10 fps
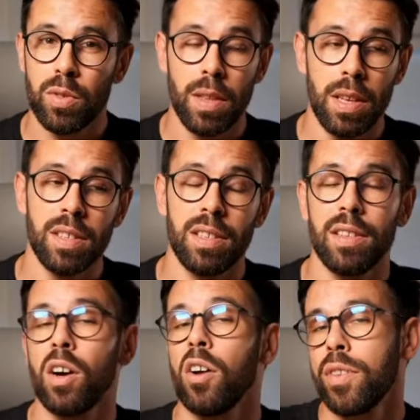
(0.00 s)
this in the
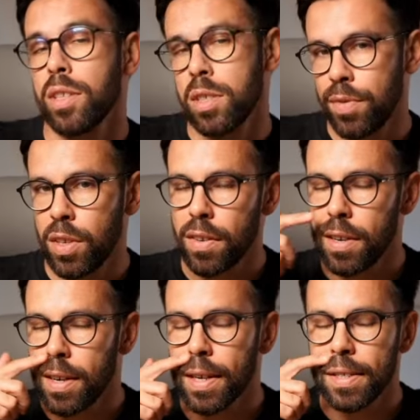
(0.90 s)
context of the
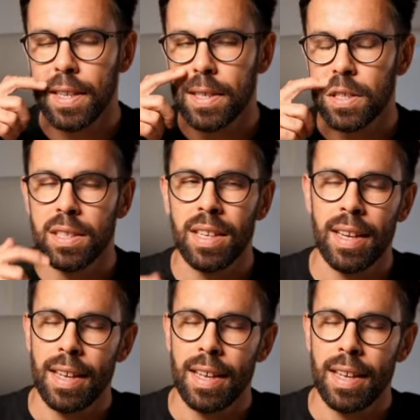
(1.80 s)
other extension,